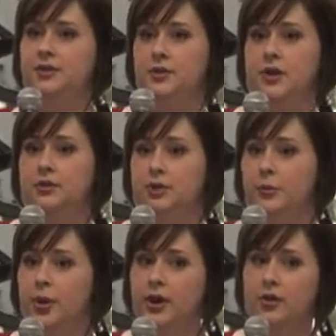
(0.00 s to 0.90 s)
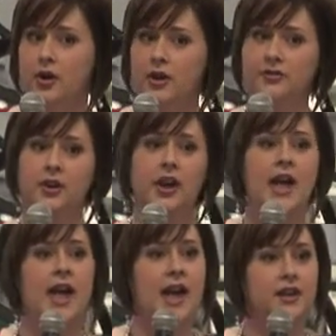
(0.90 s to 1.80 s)
Studio 2.0 offer,
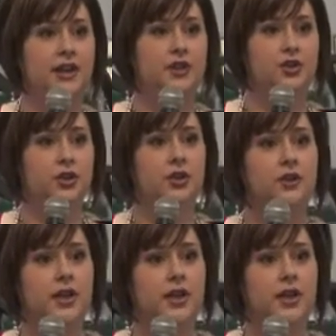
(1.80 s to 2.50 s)
and each